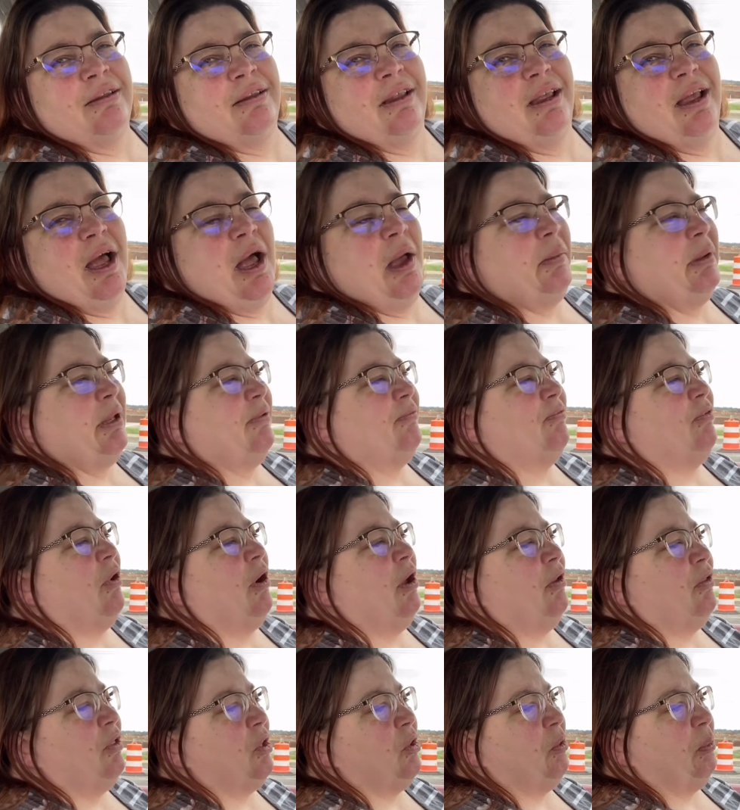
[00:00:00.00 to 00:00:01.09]
I mean, for
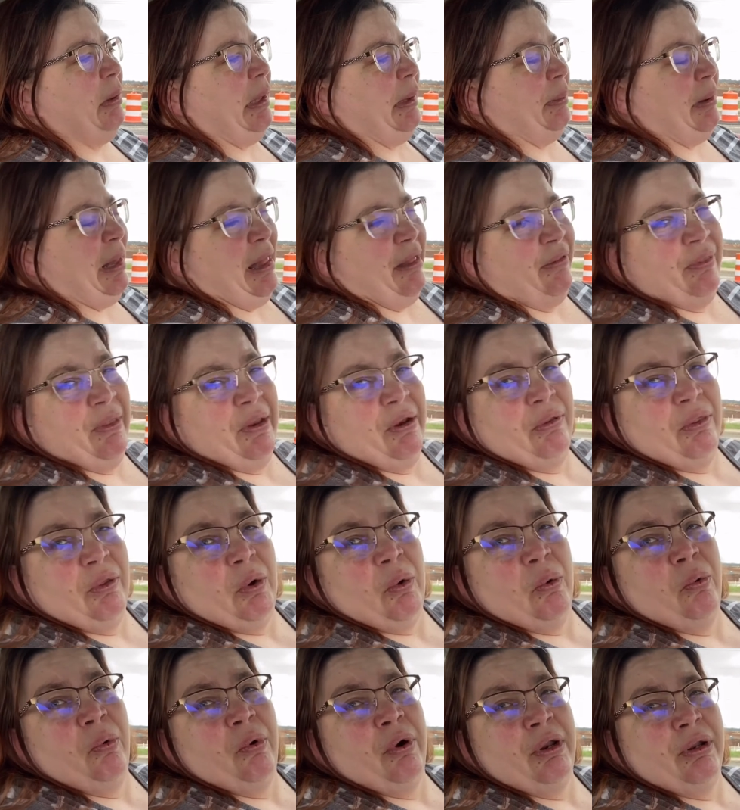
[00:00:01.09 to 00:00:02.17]
all of you people out there that are
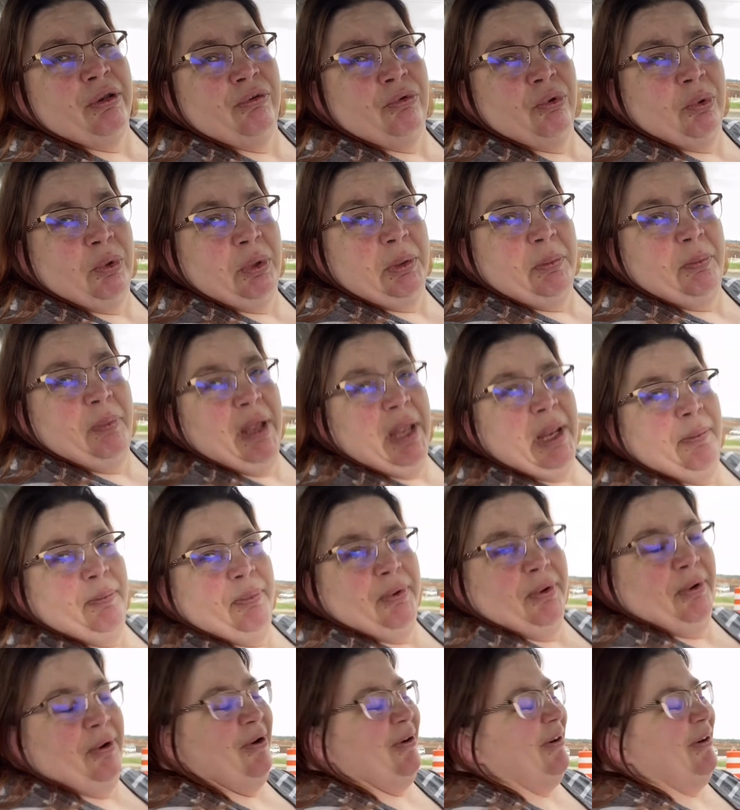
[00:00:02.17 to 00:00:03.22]
hoarding toilet paper,